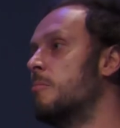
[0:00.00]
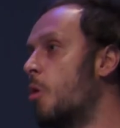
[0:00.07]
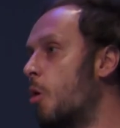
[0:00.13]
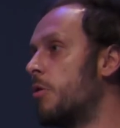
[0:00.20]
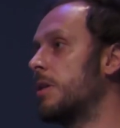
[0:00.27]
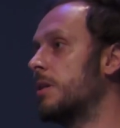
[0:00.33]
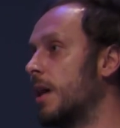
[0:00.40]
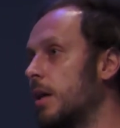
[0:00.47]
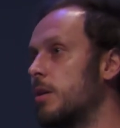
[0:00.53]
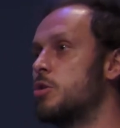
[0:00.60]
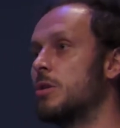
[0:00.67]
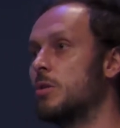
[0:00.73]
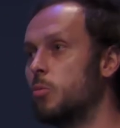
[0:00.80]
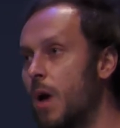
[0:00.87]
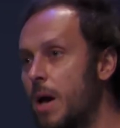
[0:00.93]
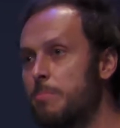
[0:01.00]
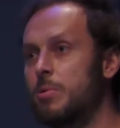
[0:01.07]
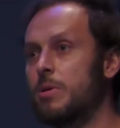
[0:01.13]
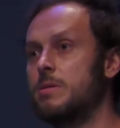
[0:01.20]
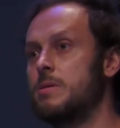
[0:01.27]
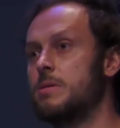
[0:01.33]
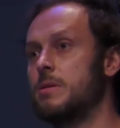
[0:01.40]
more intelligent
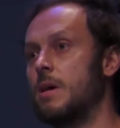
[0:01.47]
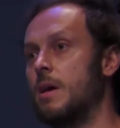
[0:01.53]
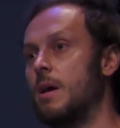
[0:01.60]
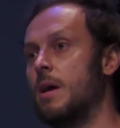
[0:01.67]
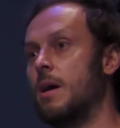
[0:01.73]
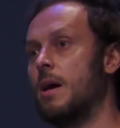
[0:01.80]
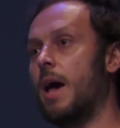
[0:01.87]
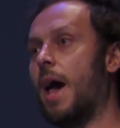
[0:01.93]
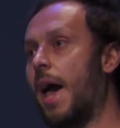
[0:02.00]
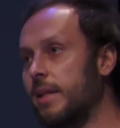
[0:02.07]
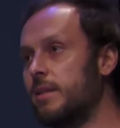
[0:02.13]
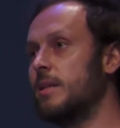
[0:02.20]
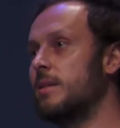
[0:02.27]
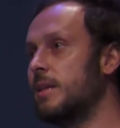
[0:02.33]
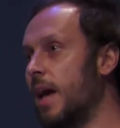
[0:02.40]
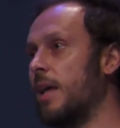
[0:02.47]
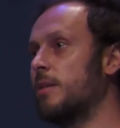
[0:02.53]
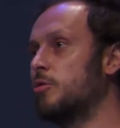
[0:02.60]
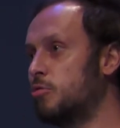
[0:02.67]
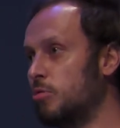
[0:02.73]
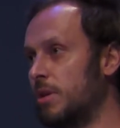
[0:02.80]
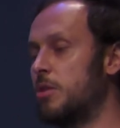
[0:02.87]
weapons, and in the
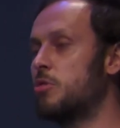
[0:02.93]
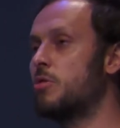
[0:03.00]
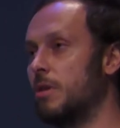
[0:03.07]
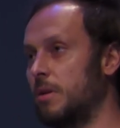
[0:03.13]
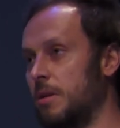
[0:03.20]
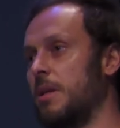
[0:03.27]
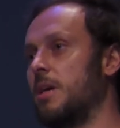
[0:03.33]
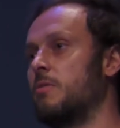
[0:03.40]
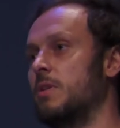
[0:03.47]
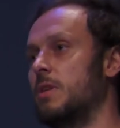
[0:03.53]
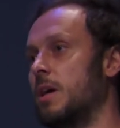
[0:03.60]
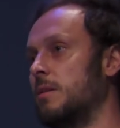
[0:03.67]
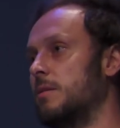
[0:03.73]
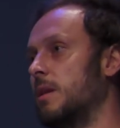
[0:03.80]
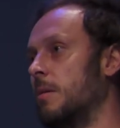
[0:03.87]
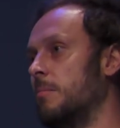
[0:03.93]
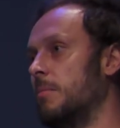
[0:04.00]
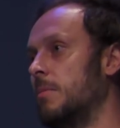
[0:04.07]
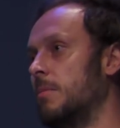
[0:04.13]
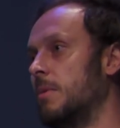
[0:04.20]
end, to literally liquidate them.